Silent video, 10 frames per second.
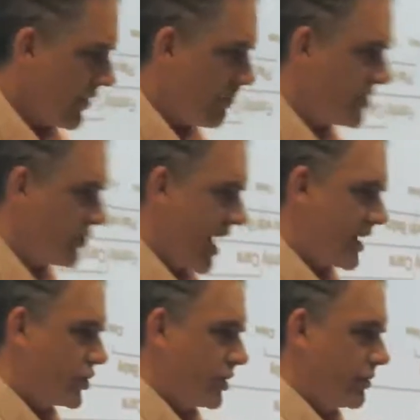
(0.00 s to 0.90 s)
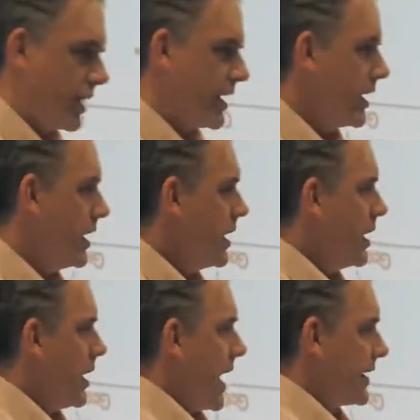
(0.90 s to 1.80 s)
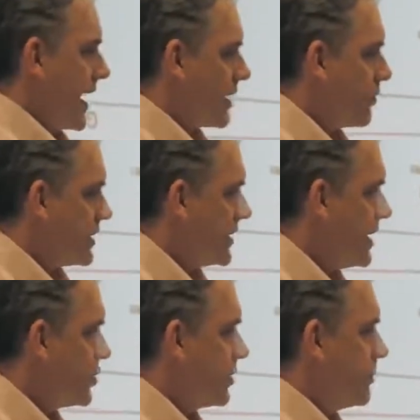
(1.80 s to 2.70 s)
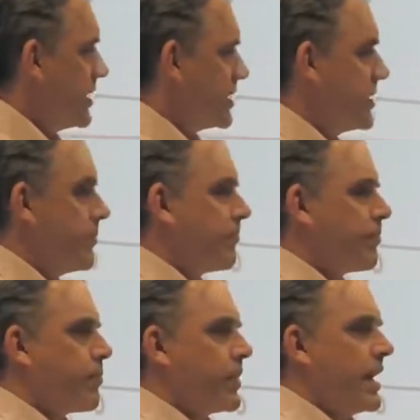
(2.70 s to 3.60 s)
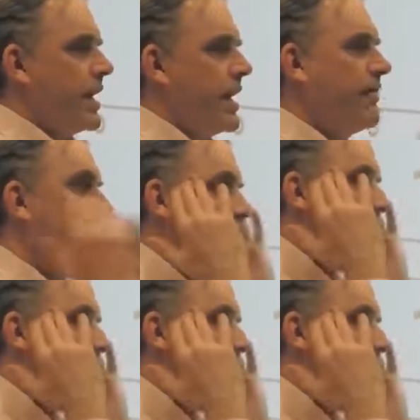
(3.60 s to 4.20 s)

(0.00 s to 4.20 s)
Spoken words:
of abstraction, right, and categorization, because if you